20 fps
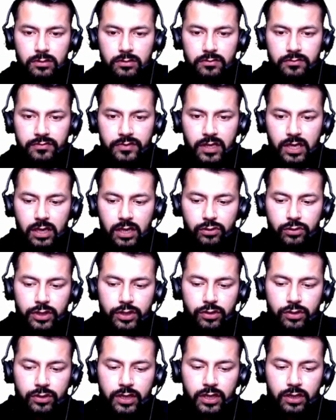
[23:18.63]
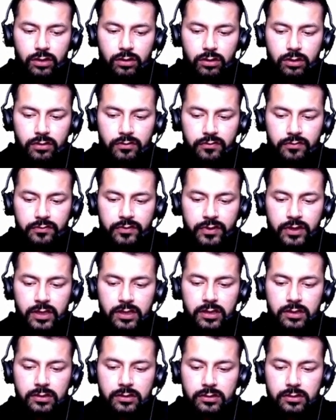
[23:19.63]
We are going to denote
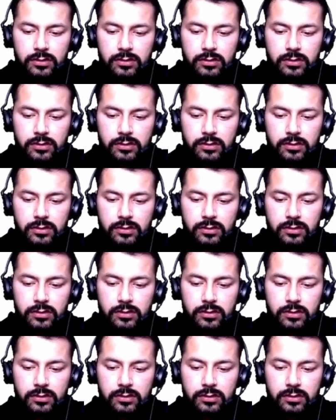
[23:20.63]
with